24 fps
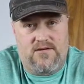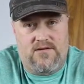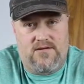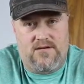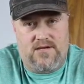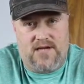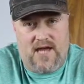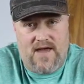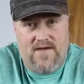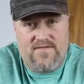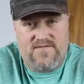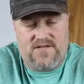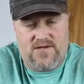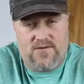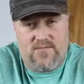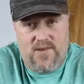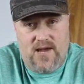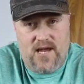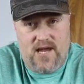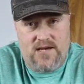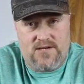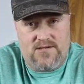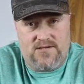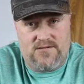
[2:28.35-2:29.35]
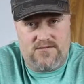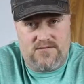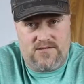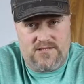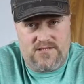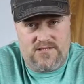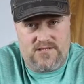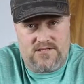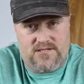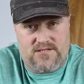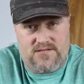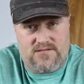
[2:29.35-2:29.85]
Knives are made to
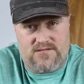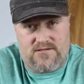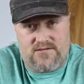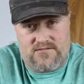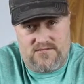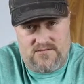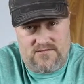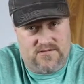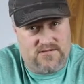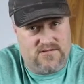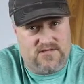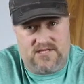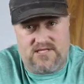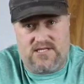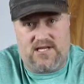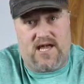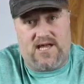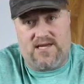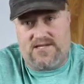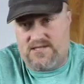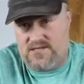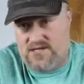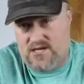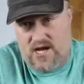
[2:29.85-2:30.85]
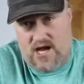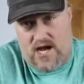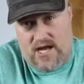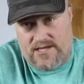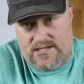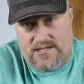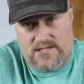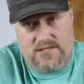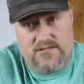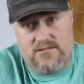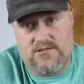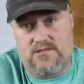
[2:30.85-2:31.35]
slice,
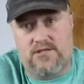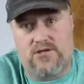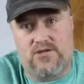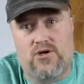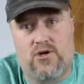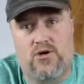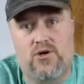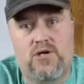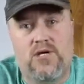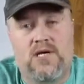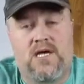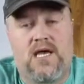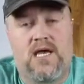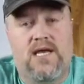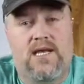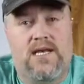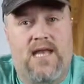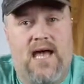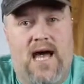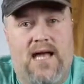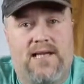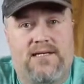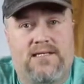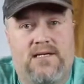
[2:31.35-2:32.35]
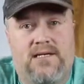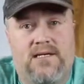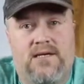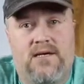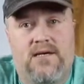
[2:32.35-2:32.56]
cut, not